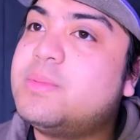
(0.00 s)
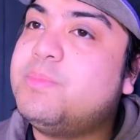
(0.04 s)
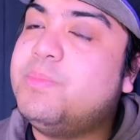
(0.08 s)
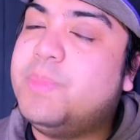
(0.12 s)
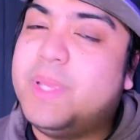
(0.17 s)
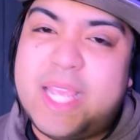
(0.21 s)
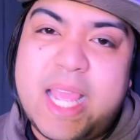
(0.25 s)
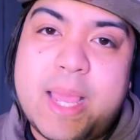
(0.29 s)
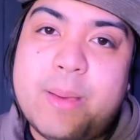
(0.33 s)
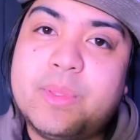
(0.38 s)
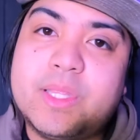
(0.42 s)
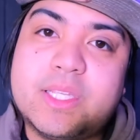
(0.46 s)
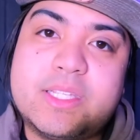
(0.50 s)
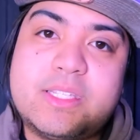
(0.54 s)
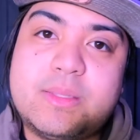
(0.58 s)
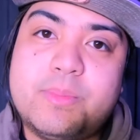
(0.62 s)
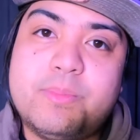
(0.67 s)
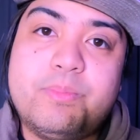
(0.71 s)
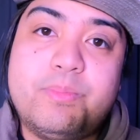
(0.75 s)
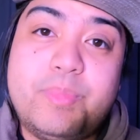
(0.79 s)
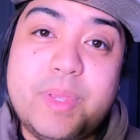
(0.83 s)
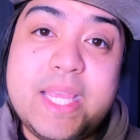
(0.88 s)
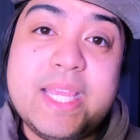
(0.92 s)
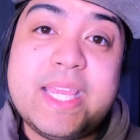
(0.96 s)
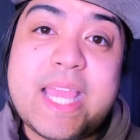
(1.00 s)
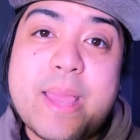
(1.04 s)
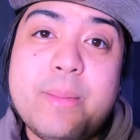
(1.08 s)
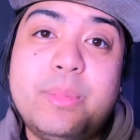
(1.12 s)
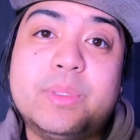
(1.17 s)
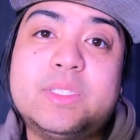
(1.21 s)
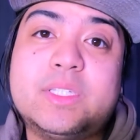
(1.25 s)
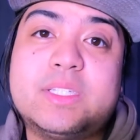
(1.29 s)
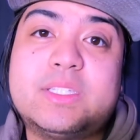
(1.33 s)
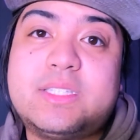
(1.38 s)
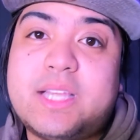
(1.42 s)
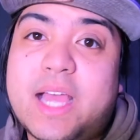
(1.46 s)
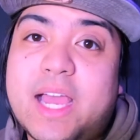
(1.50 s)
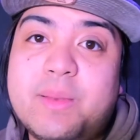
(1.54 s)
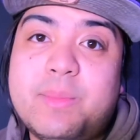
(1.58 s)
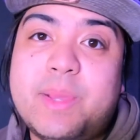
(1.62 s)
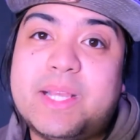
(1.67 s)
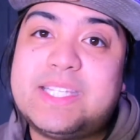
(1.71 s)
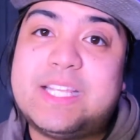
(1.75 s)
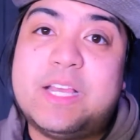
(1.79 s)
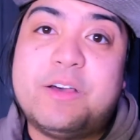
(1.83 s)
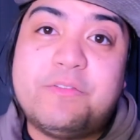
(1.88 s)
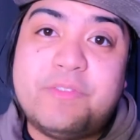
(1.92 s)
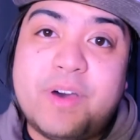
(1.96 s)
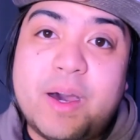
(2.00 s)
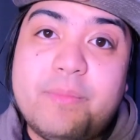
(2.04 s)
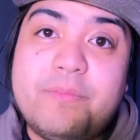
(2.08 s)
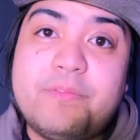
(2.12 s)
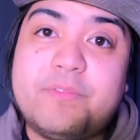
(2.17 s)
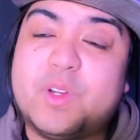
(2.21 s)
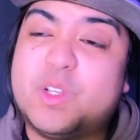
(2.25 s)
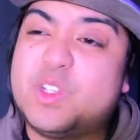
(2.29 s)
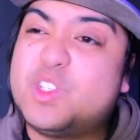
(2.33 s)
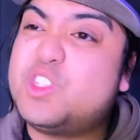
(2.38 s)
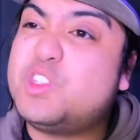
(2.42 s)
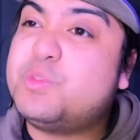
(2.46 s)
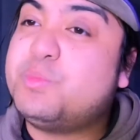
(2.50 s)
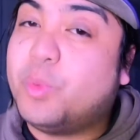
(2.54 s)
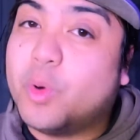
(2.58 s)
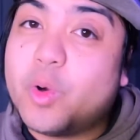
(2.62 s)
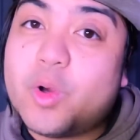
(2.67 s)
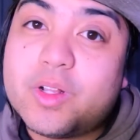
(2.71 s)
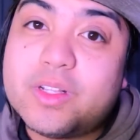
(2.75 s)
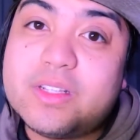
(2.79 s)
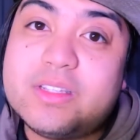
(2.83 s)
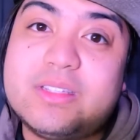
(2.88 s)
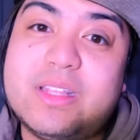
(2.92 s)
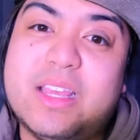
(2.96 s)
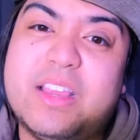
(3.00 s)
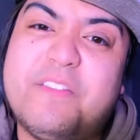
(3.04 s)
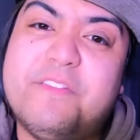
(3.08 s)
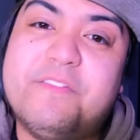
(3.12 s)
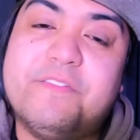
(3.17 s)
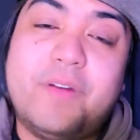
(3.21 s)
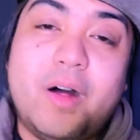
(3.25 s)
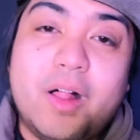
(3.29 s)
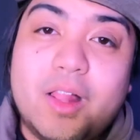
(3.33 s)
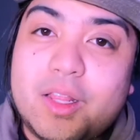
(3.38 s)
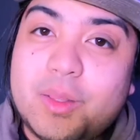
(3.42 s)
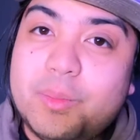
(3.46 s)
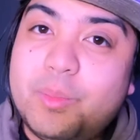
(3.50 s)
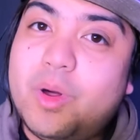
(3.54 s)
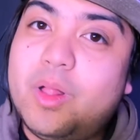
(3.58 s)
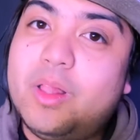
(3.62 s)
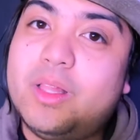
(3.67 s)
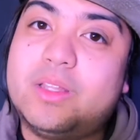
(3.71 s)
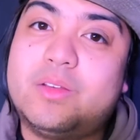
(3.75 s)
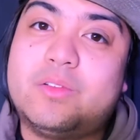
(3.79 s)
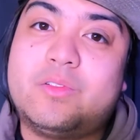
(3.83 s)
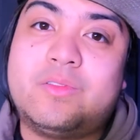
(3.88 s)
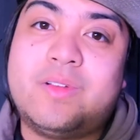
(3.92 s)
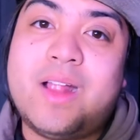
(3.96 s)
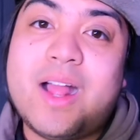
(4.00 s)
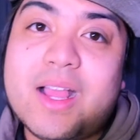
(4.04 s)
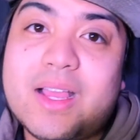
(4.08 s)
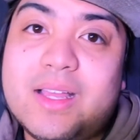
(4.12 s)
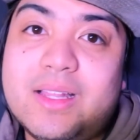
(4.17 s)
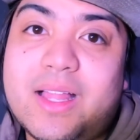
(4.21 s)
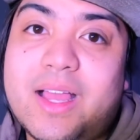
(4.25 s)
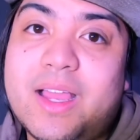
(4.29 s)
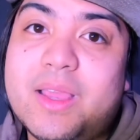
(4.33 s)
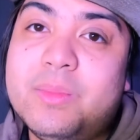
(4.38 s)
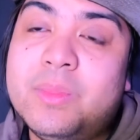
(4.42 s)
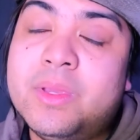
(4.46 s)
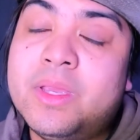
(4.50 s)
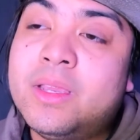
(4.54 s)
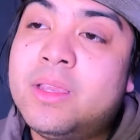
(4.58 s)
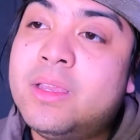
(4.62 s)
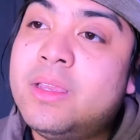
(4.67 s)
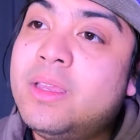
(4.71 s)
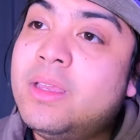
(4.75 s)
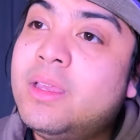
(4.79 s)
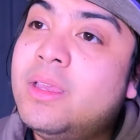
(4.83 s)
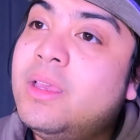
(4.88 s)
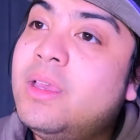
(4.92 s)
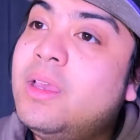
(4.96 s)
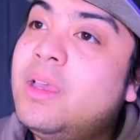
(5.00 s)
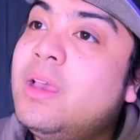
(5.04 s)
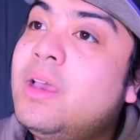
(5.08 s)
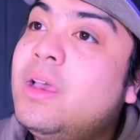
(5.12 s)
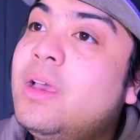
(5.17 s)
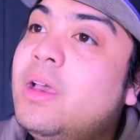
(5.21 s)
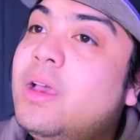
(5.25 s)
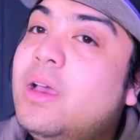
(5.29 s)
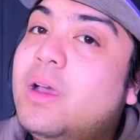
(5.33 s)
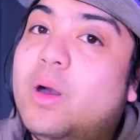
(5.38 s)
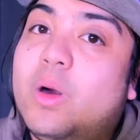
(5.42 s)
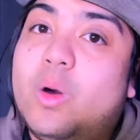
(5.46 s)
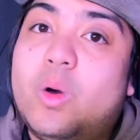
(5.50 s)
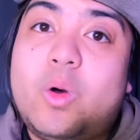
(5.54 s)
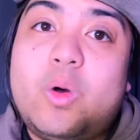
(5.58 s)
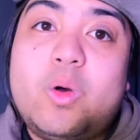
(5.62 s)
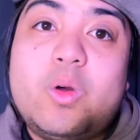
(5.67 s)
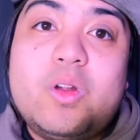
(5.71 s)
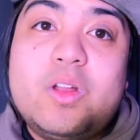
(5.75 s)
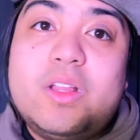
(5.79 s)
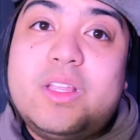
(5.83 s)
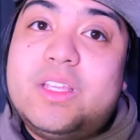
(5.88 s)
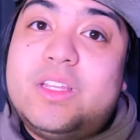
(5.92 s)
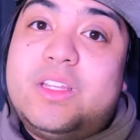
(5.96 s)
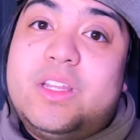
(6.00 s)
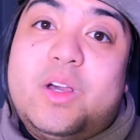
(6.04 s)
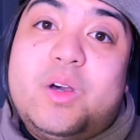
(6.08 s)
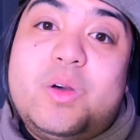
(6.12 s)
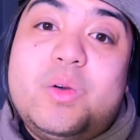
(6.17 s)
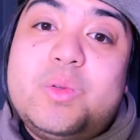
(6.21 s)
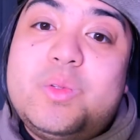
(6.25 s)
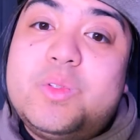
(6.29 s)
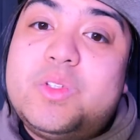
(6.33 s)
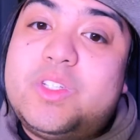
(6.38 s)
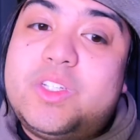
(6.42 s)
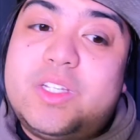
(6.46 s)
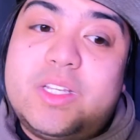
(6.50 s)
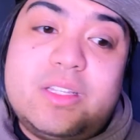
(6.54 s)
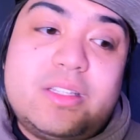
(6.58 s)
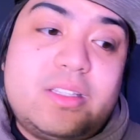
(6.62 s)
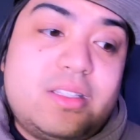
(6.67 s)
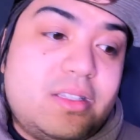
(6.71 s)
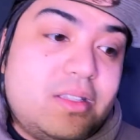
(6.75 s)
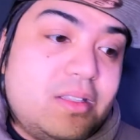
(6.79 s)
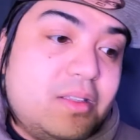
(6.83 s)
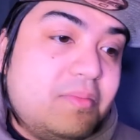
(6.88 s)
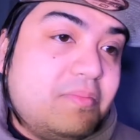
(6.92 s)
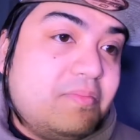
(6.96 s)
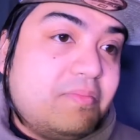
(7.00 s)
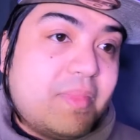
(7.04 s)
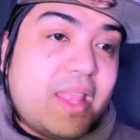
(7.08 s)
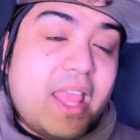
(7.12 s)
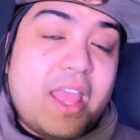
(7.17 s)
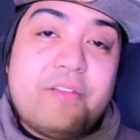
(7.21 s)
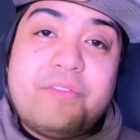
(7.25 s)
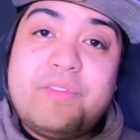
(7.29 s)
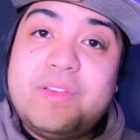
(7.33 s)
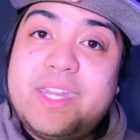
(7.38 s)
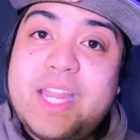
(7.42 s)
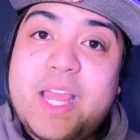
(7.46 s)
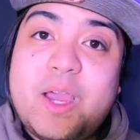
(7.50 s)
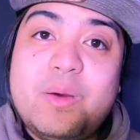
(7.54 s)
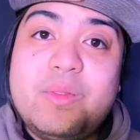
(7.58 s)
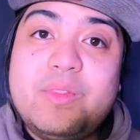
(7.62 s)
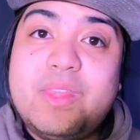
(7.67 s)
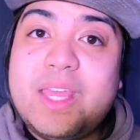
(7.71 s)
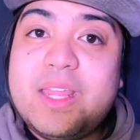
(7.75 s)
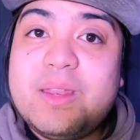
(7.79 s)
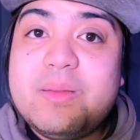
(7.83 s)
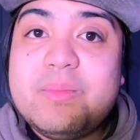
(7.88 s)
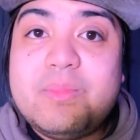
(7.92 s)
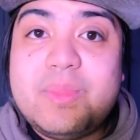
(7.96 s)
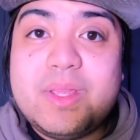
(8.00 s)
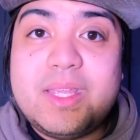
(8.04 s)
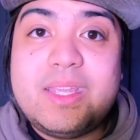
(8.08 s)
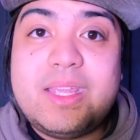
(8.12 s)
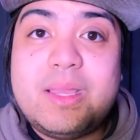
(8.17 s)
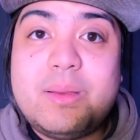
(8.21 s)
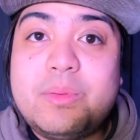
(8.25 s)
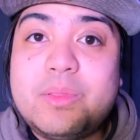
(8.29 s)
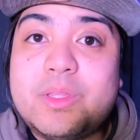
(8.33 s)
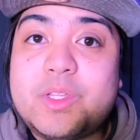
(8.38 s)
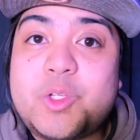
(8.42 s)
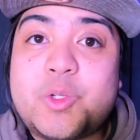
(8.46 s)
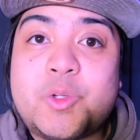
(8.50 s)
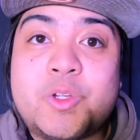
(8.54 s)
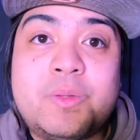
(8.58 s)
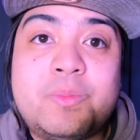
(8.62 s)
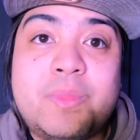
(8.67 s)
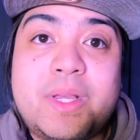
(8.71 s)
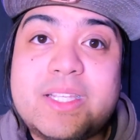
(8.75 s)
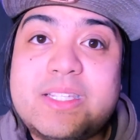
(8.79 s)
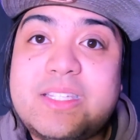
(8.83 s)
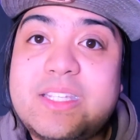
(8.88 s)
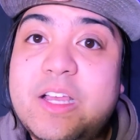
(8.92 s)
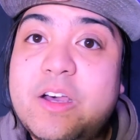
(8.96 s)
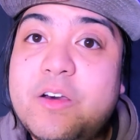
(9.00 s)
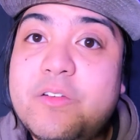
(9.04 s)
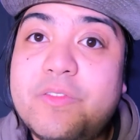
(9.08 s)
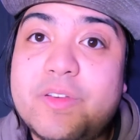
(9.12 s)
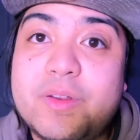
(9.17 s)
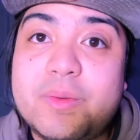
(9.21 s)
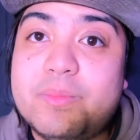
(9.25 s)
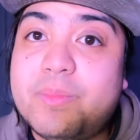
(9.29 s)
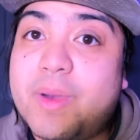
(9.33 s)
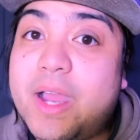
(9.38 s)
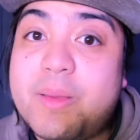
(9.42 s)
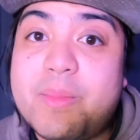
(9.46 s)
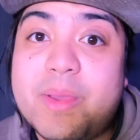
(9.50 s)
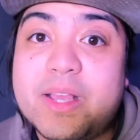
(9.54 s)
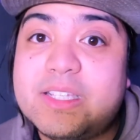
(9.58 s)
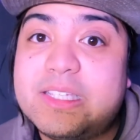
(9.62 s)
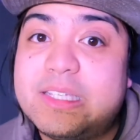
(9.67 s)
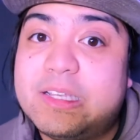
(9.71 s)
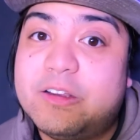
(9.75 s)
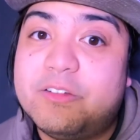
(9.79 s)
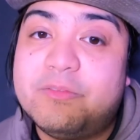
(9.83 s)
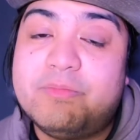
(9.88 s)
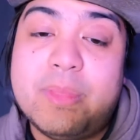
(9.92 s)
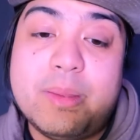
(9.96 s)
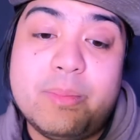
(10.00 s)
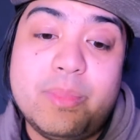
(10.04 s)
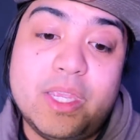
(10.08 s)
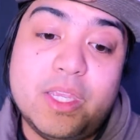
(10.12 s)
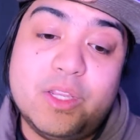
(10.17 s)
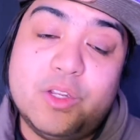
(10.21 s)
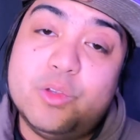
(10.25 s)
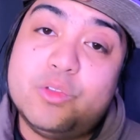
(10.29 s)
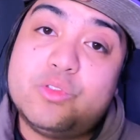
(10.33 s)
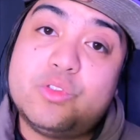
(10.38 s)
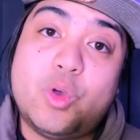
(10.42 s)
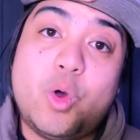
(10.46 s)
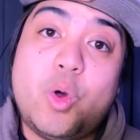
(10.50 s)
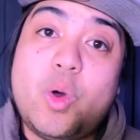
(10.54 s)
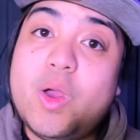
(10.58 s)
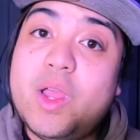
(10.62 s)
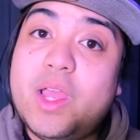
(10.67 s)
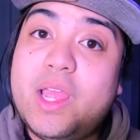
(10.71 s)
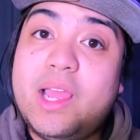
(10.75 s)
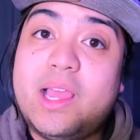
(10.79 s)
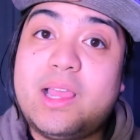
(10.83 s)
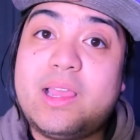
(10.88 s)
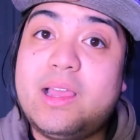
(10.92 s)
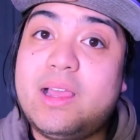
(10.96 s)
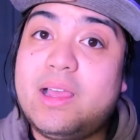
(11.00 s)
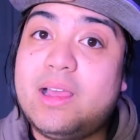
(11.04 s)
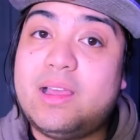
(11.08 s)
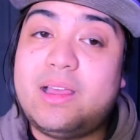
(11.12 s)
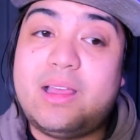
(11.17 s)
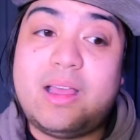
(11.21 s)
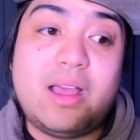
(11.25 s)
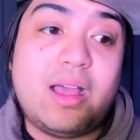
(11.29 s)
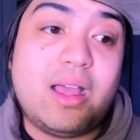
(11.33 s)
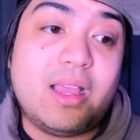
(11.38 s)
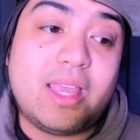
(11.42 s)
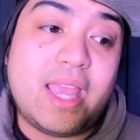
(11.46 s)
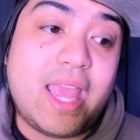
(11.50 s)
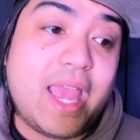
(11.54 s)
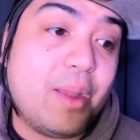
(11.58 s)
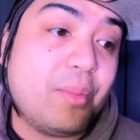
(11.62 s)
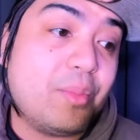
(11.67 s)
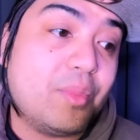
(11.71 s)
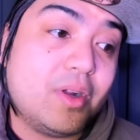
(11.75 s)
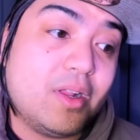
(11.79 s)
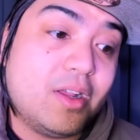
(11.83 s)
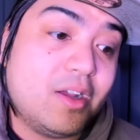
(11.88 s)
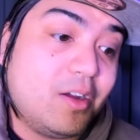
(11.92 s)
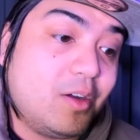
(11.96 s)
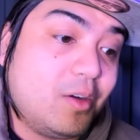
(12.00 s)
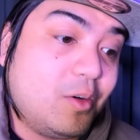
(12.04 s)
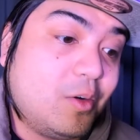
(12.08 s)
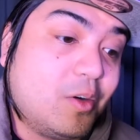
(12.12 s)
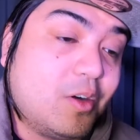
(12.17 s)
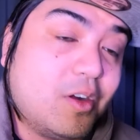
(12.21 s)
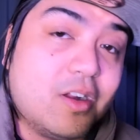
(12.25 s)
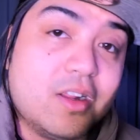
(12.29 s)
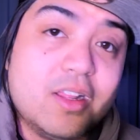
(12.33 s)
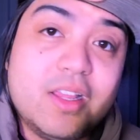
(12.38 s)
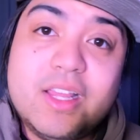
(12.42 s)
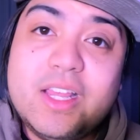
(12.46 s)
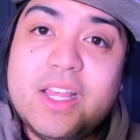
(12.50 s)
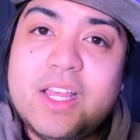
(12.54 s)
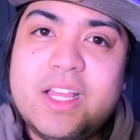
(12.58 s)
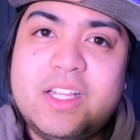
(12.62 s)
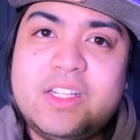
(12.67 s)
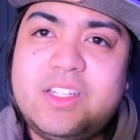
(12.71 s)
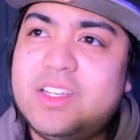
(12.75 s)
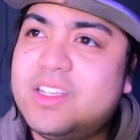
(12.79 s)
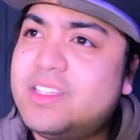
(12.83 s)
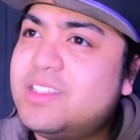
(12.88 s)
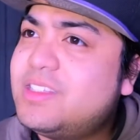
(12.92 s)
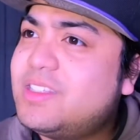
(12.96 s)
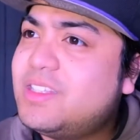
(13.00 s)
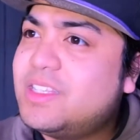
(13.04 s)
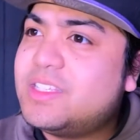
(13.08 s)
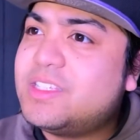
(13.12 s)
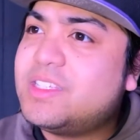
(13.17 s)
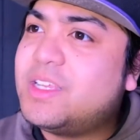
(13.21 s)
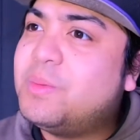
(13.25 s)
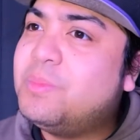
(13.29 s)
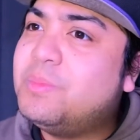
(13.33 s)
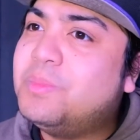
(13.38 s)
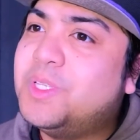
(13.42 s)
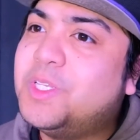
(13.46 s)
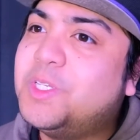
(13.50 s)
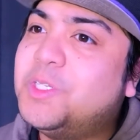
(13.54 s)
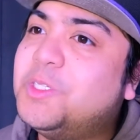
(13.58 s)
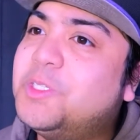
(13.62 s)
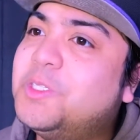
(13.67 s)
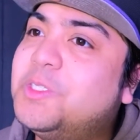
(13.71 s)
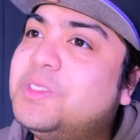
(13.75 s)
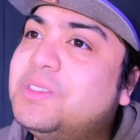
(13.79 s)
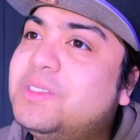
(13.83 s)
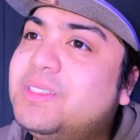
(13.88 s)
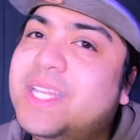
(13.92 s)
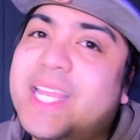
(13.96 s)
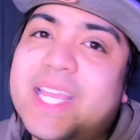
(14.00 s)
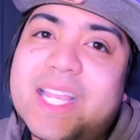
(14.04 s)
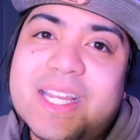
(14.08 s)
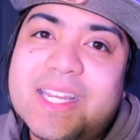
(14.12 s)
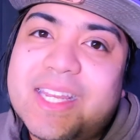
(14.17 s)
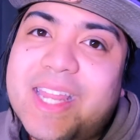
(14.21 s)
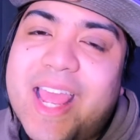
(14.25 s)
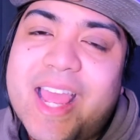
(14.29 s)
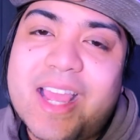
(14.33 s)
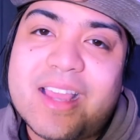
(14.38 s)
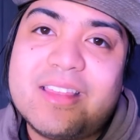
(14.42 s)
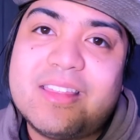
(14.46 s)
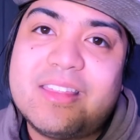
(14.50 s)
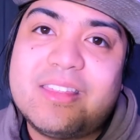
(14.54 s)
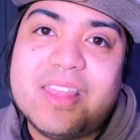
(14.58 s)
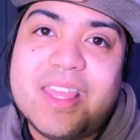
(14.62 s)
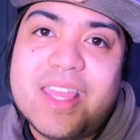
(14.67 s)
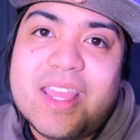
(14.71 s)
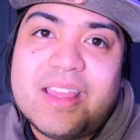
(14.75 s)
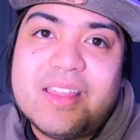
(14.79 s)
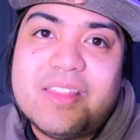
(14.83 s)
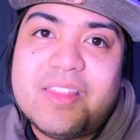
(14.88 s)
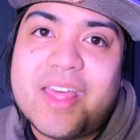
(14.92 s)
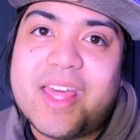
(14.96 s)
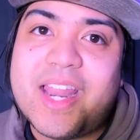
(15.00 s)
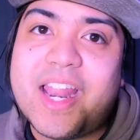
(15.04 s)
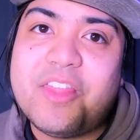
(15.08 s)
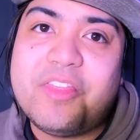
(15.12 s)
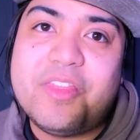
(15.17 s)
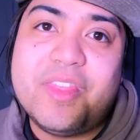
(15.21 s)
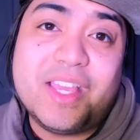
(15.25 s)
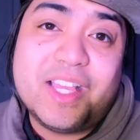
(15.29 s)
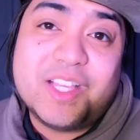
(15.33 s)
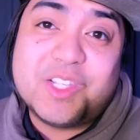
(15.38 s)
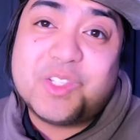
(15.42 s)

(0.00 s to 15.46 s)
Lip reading: Being able to sign myself up for sports like volleyball and rock climbing, or just every now and then being able to treat myself and buy myself maybe a new toy, a camera, or just some little knick-knack thing that I think